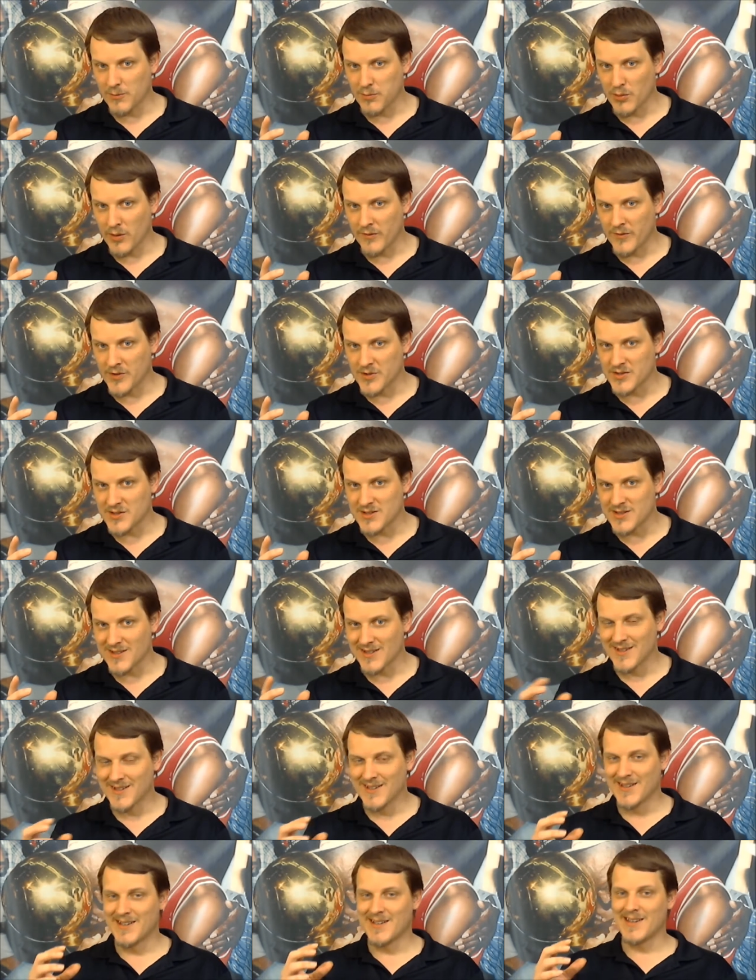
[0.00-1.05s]
Rivers
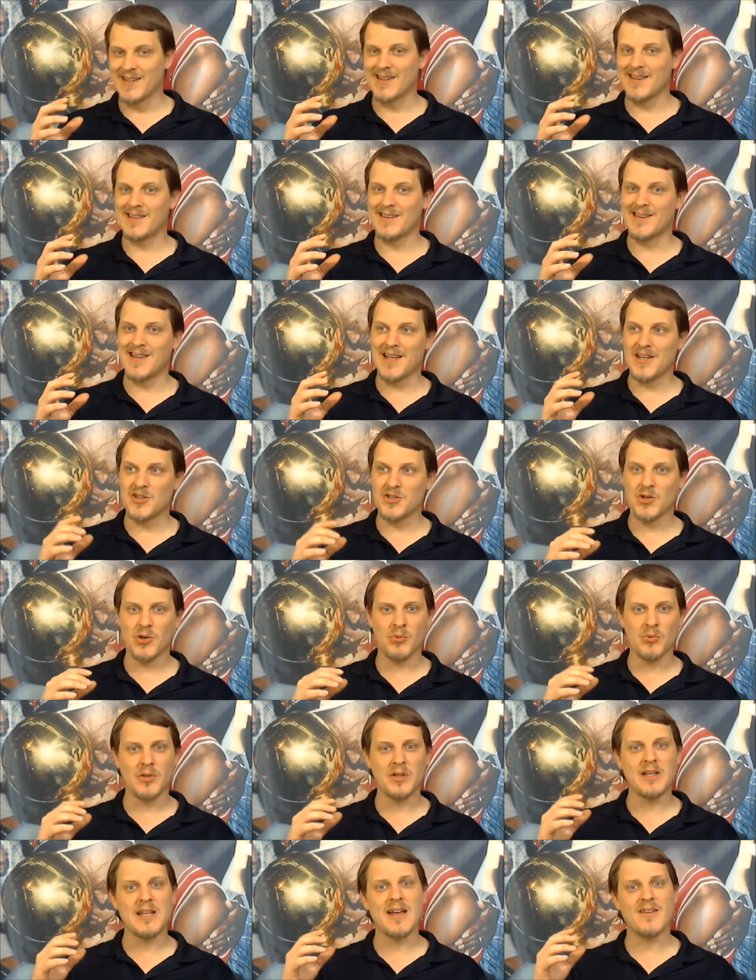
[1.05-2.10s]
that you don't
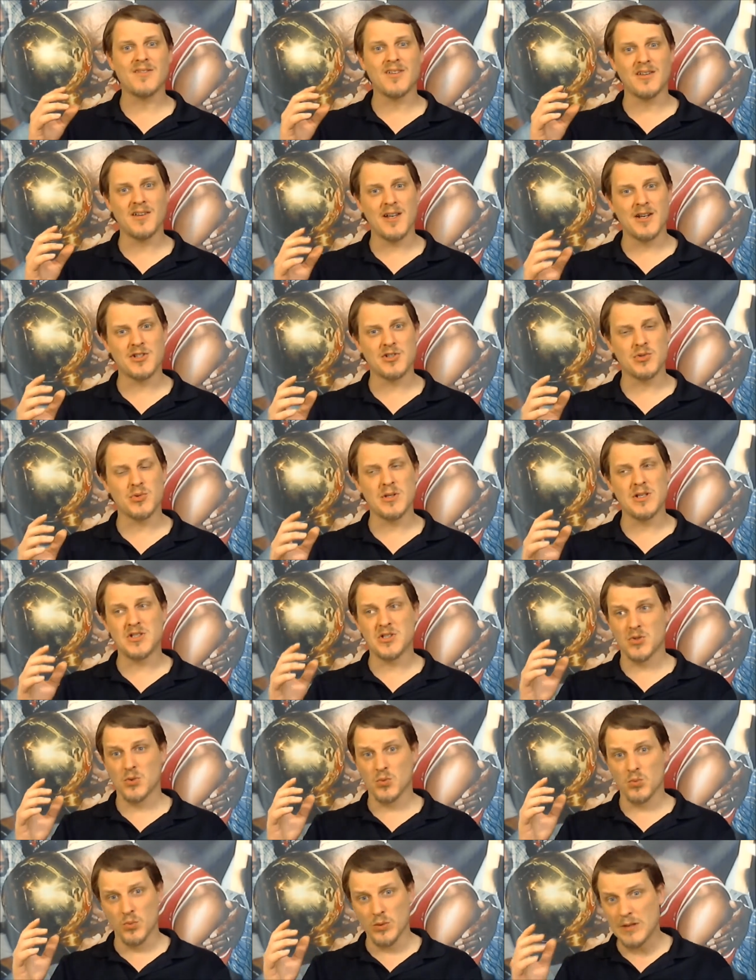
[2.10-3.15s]
really have the luxury
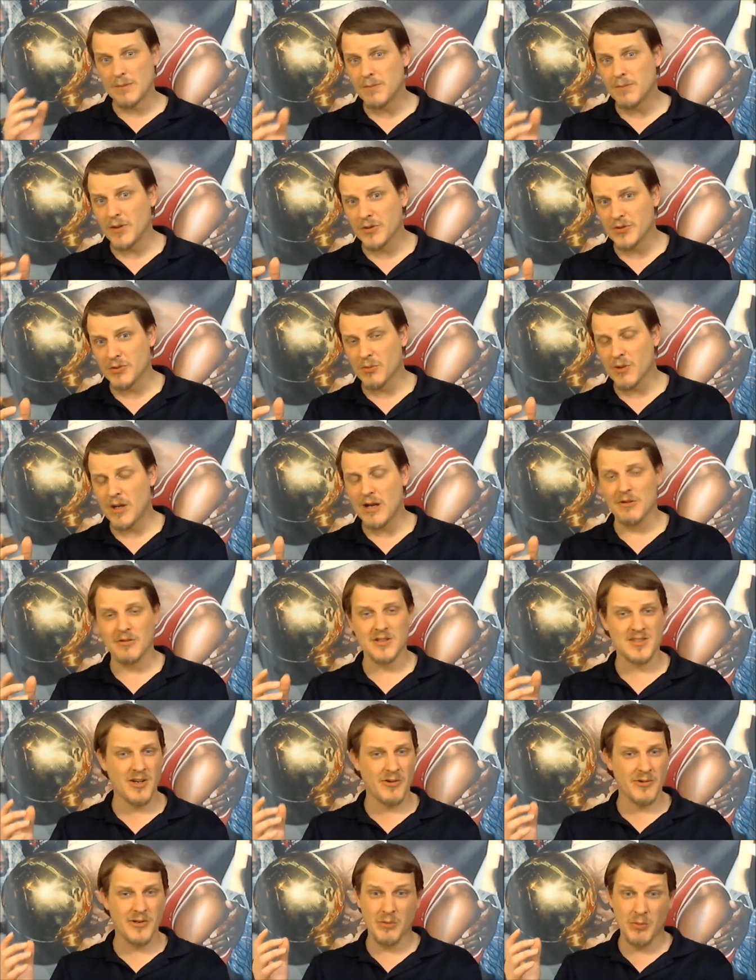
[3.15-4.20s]
to rebuild around.
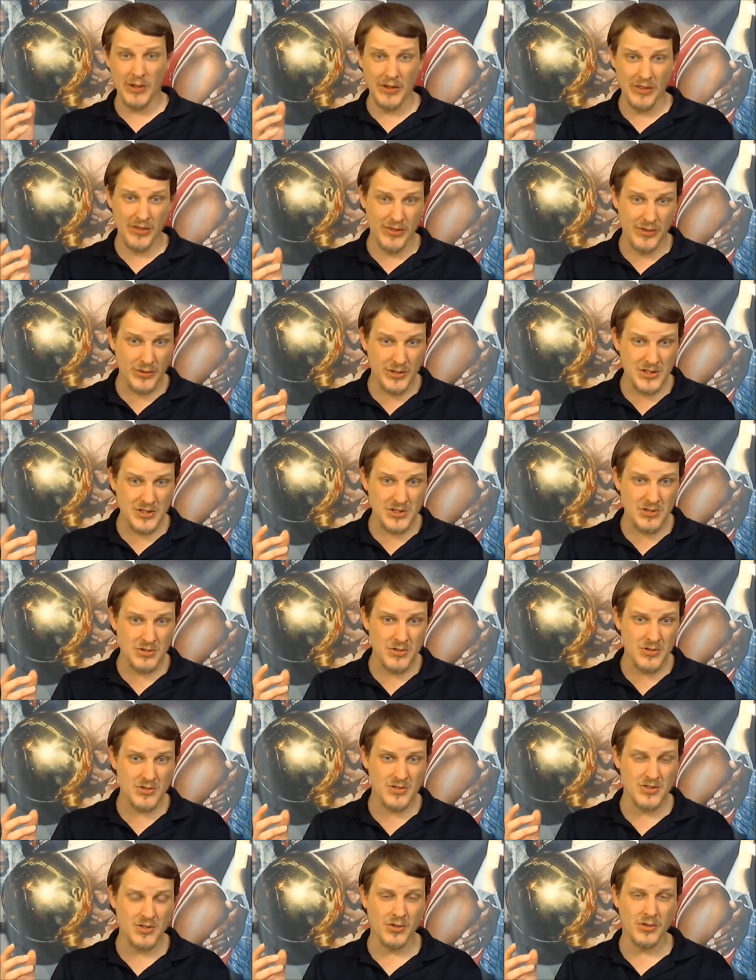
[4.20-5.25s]
He's already, what, 32
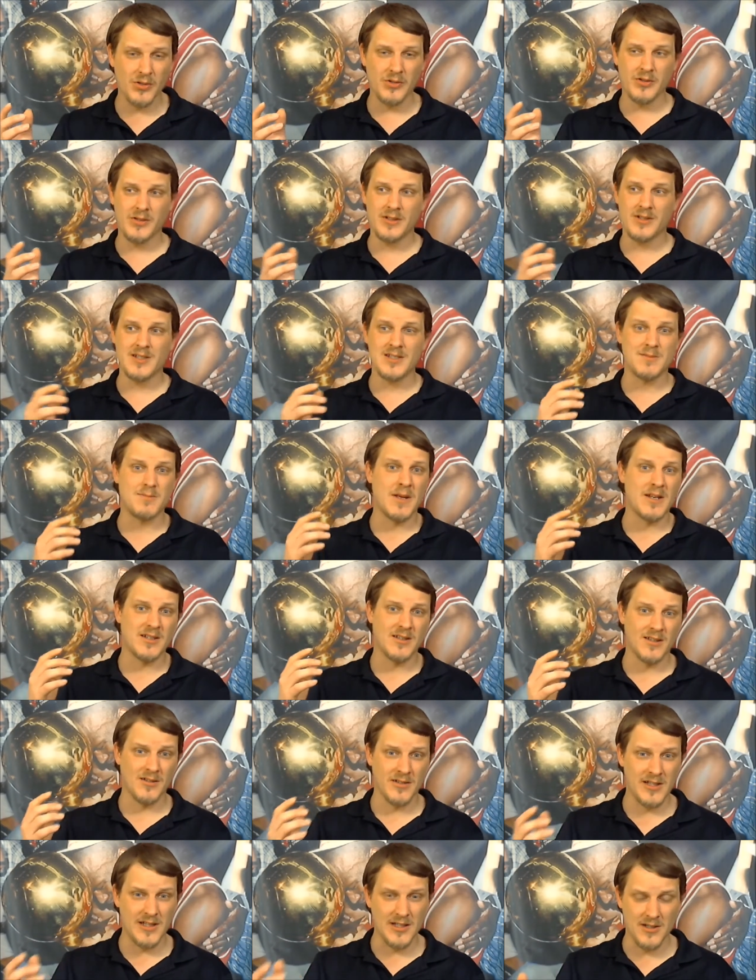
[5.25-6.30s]
years old? He's been in the
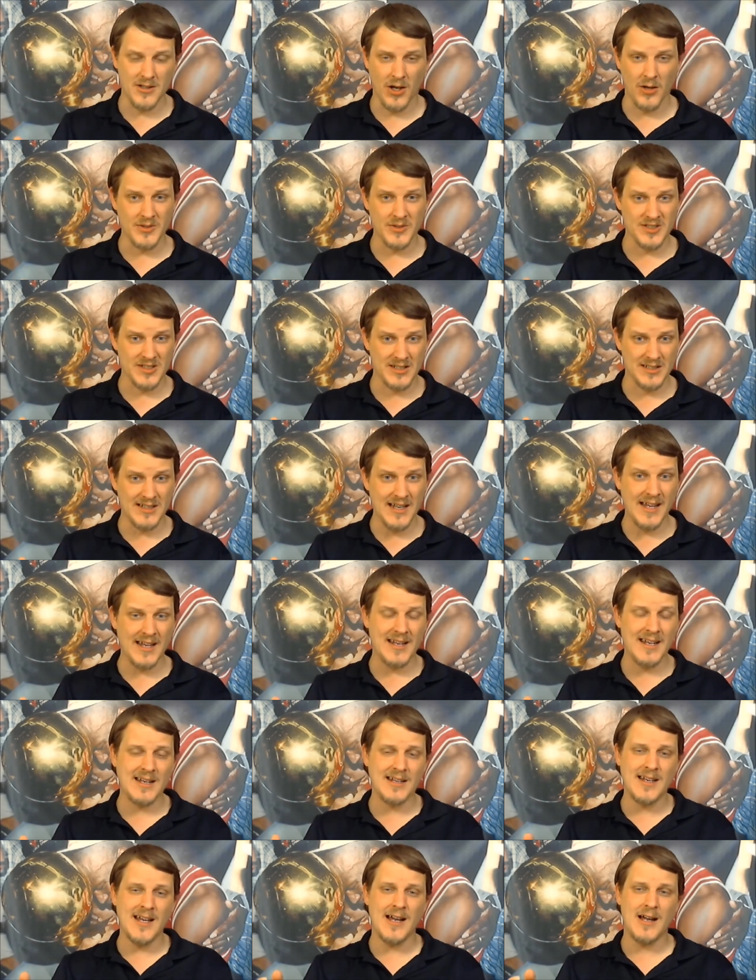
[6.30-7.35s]
league almost a
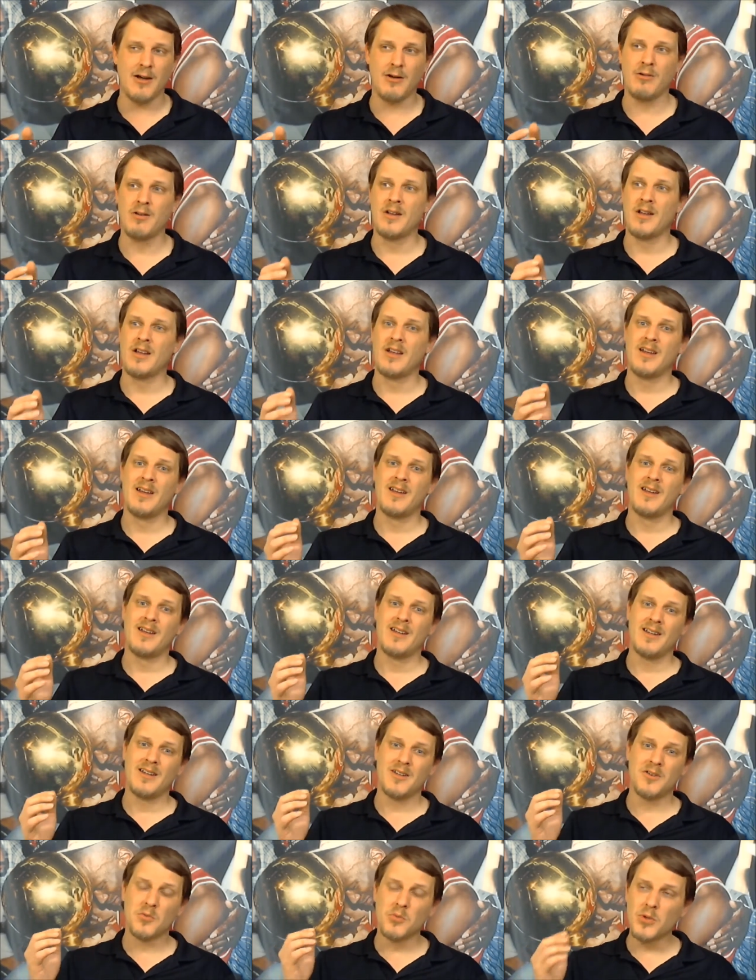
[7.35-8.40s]
decade now.
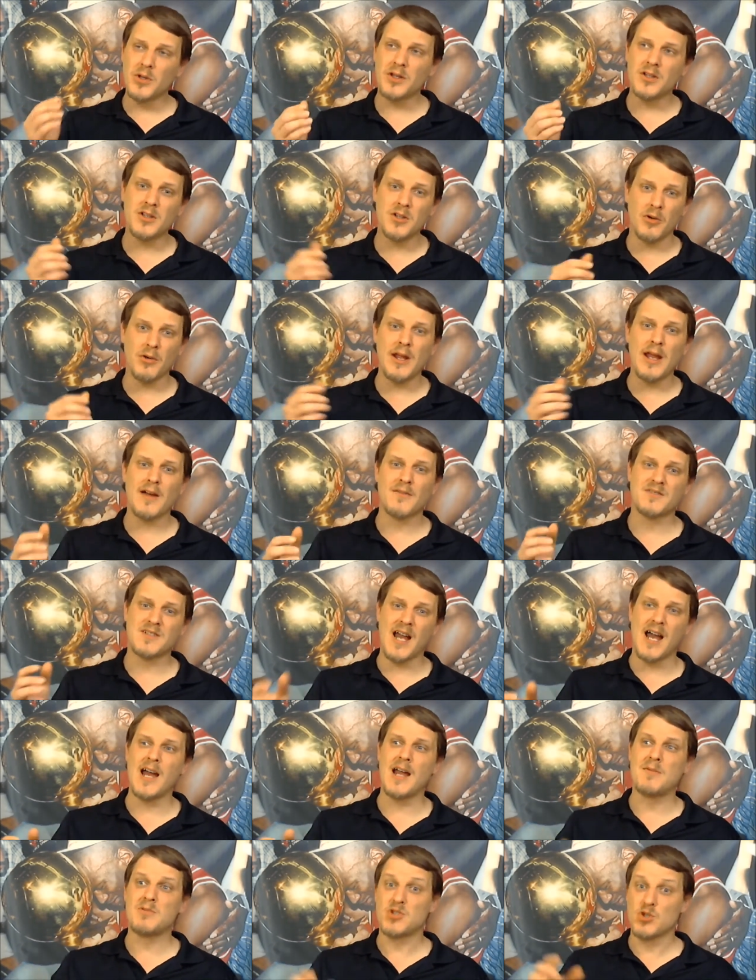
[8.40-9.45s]
You really don't have
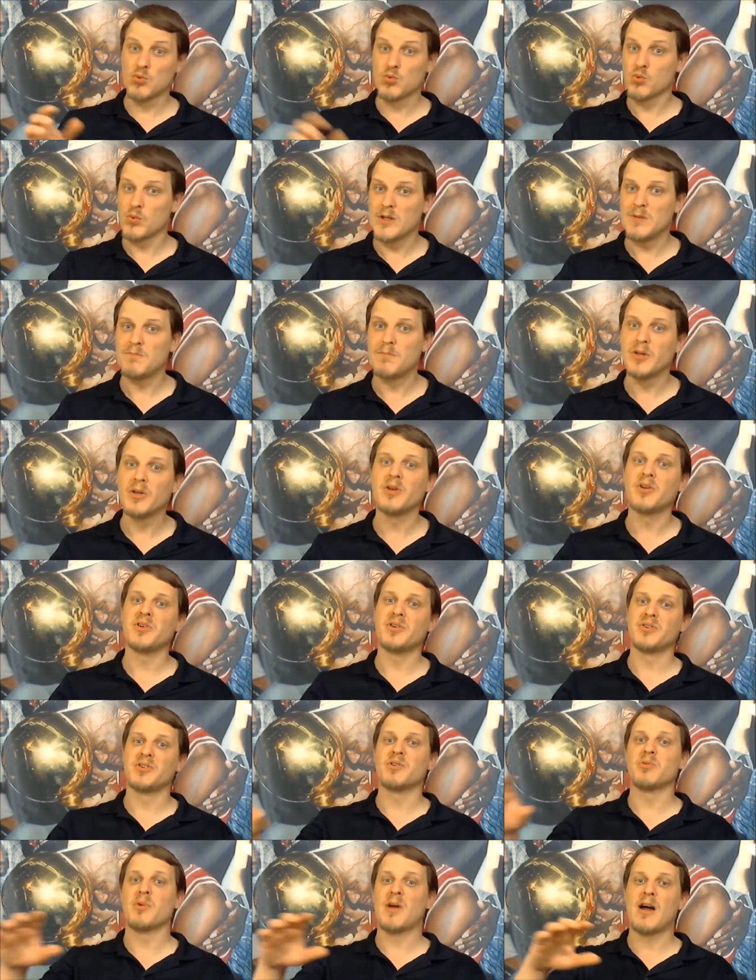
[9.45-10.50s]
time to
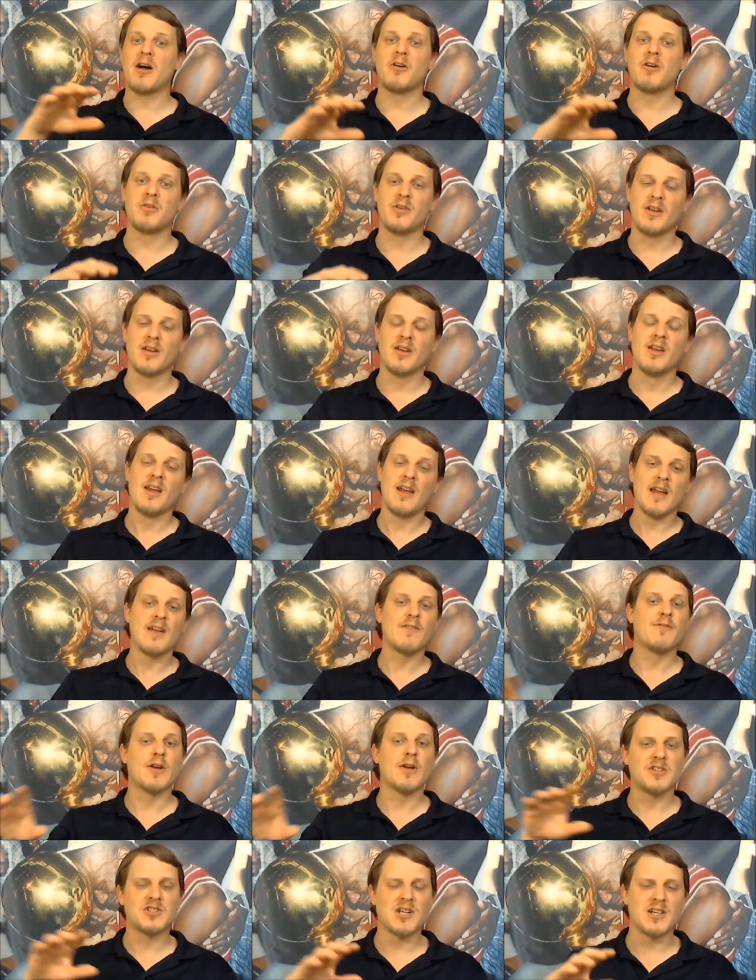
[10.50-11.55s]
rebuild around a
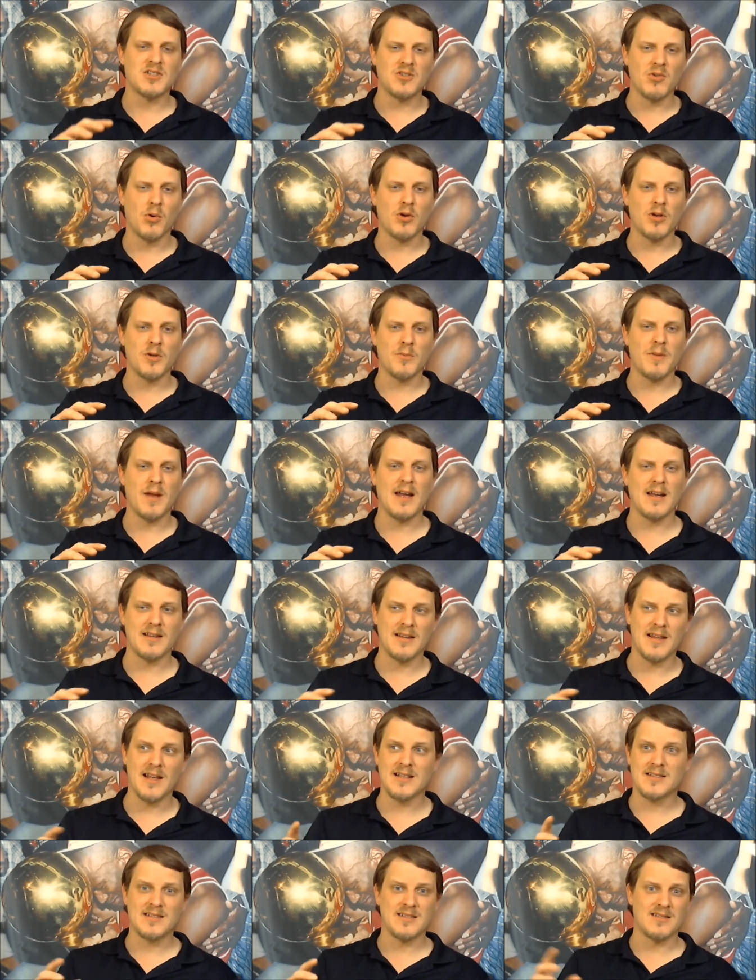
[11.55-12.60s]
franchise quarterback
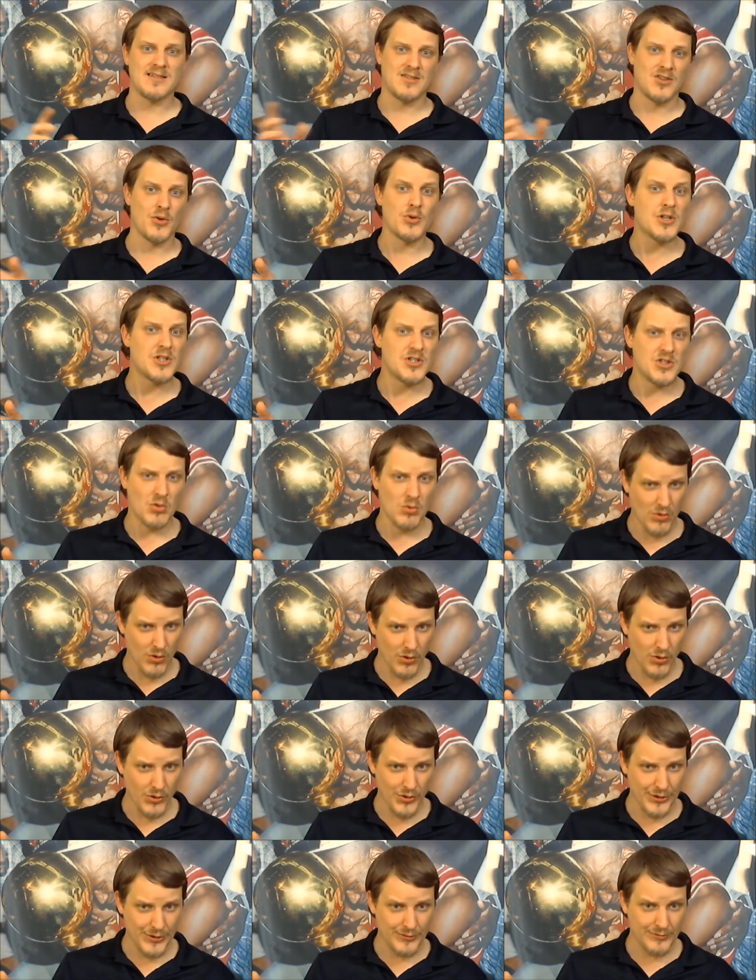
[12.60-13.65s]
that's 32 or
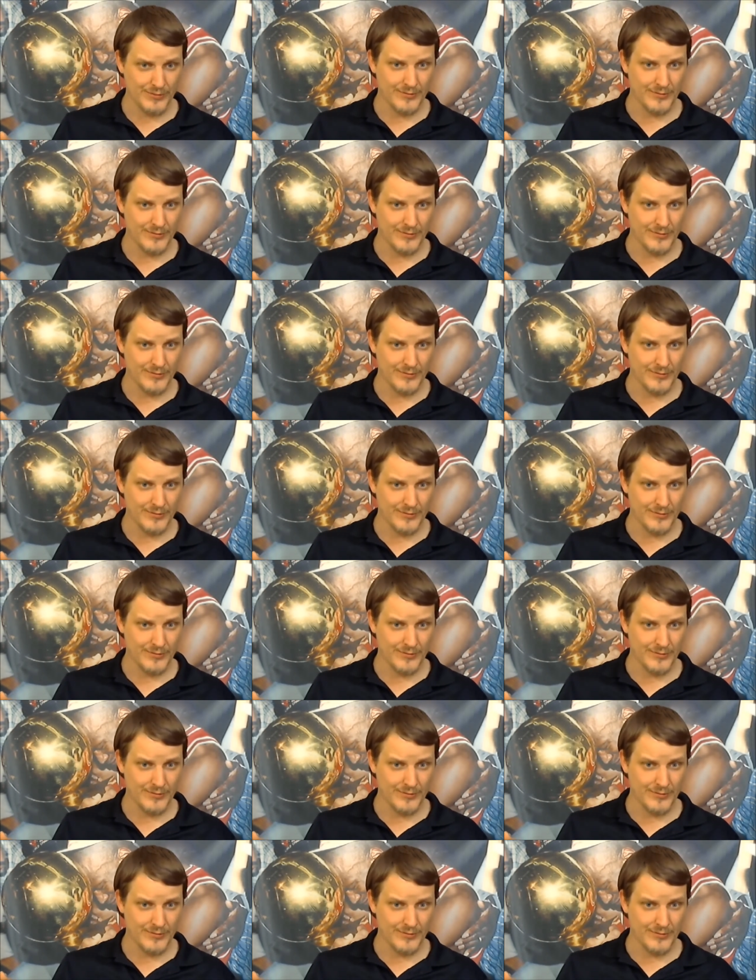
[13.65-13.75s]
older.